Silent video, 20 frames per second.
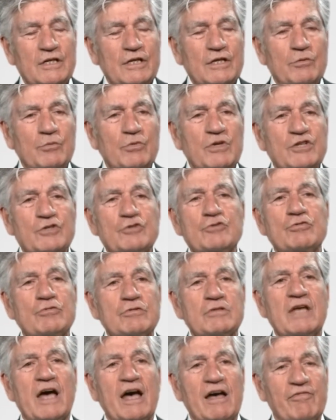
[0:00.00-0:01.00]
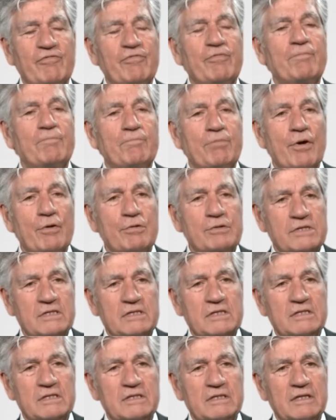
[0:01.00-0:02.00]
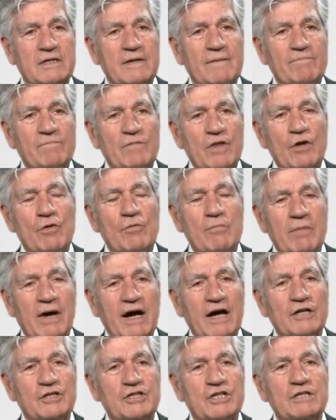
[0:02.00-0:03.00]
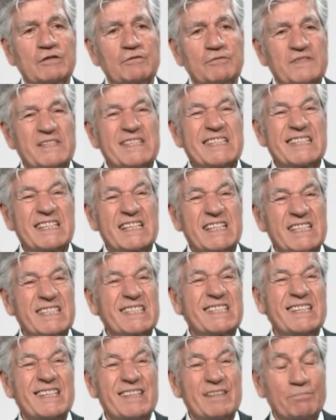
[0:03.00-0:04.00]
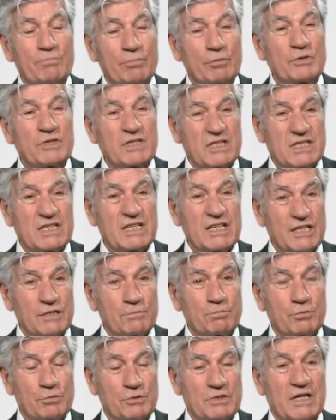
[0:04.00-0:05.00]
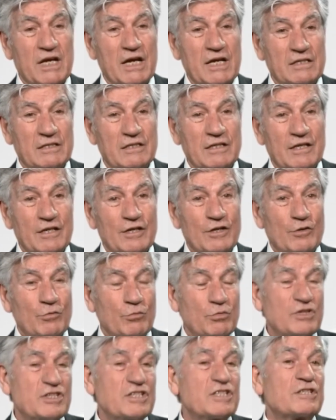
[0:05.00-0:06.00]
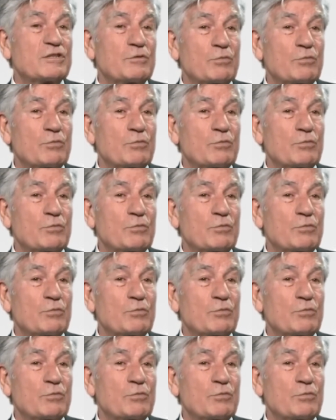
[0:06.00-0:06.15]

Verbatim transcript: we should have posted a margin of 16.6%, which is a